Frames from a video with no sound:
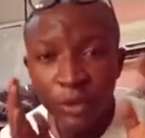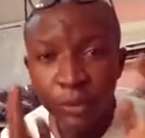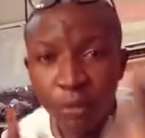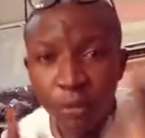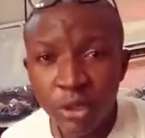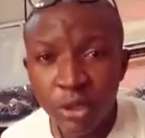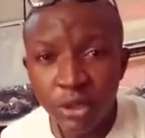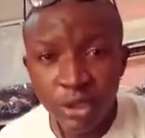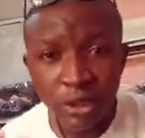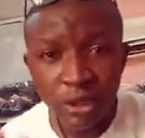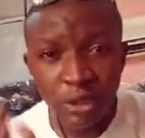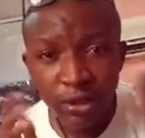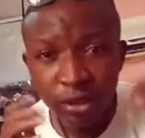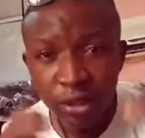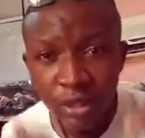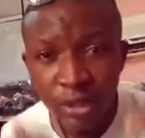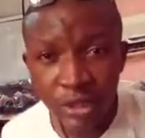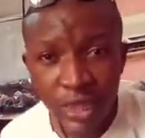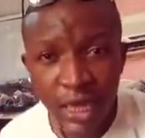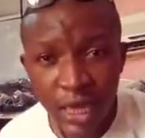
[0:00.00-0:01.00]
But
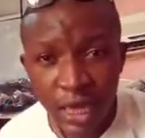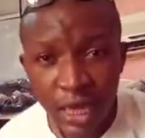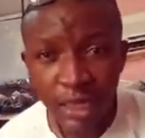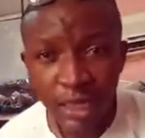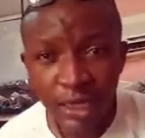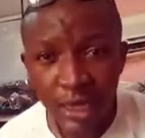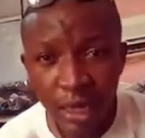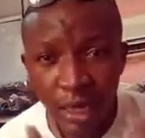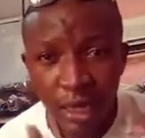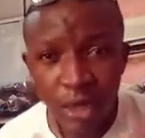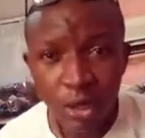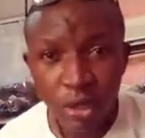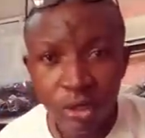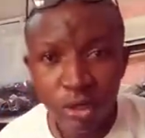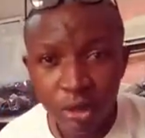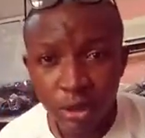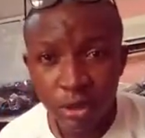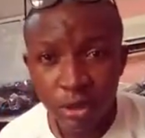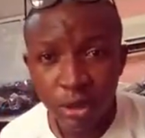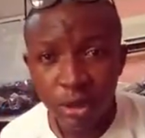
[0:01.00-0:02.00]
here in our
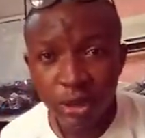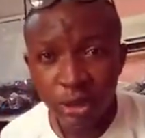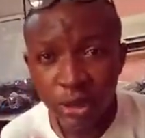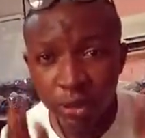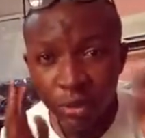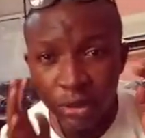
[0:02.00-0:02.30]
country,